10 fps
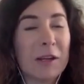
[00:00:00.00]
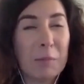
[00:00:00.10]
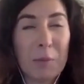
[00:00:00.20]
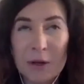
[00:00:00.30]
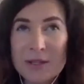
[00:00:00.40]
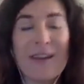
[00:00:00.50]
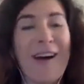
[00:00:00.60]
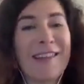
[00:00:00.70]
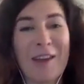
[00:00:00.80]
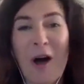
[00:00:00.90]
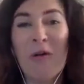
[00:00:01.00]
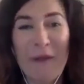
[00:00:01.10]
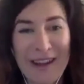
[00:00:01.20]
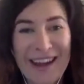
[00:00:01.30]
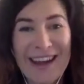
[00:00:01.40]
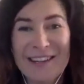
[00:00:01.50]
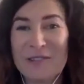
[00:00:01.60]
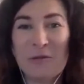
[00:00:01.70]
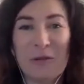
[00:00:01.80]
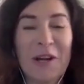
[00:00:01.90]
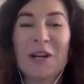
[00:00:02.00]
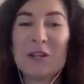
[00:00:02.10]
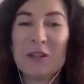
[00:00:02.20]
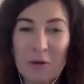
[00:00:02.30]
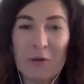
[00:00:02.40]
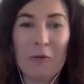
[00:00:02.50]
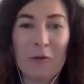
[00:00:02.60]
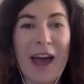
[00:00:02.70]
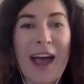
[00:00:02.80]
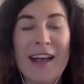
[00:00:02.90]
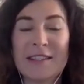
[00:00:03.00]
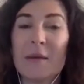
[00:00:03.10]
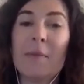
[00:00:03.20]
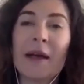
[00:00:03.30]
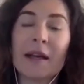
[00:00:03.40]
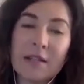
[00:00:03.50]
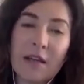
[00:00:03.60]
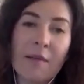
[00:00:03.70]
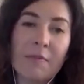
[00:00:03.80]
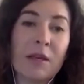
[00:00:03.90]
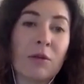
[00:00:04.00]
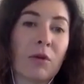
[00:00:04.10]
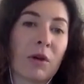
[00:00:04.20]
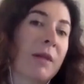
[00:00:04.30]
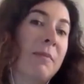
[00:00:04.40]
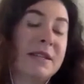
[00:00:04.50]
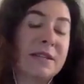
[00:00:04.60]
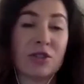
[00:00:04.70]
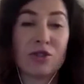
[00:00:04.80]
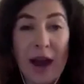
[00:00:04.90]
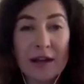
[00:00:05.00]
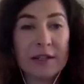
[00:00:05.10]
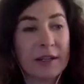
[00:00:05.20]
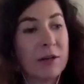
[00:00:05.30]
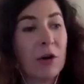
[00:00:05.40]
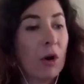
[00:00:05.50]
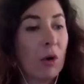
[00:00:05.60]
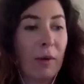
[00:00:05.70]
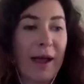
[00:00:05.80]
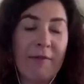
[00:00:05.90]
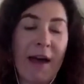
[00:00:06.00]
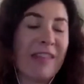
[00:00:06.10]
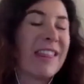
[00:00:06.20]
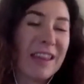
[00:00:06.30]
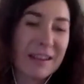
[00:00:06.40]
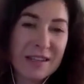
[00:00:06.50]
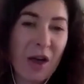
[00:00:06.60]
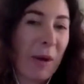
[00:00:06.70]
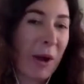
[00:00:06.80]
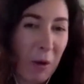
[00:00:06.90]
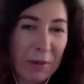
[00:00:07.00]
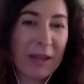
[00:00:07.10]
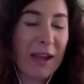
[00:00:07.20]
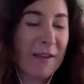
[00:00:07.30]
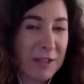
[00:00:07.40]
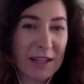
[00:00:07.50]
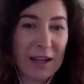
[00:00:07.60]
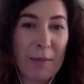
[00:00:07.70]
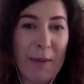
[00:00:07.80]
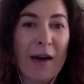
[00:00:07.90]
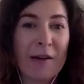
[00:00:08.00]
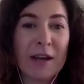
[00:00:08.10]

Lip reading: put aside the whole weekend or 3 or 4 days, pick a time that you're not going to be distracted or have other things going on that you have to think about.